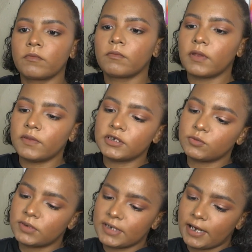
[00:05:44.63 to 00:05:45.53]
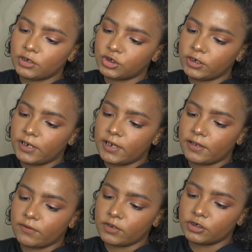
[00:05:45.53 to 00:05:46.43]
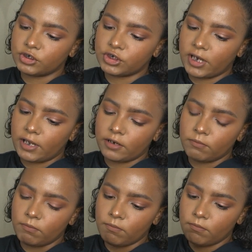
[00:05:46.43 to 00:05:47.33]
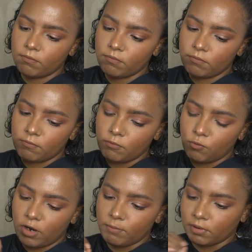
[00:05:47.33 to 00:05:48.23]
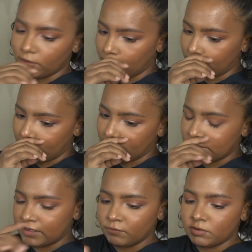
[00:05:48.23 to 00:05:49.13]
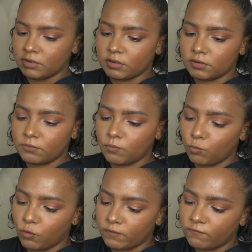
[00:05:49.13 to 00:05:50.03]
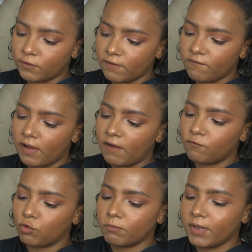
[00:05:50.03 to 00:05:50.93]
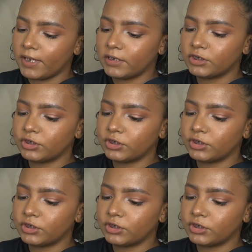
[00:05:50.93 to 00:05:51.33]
And this one's actually in the shade right below it. It's in 145 warm beige.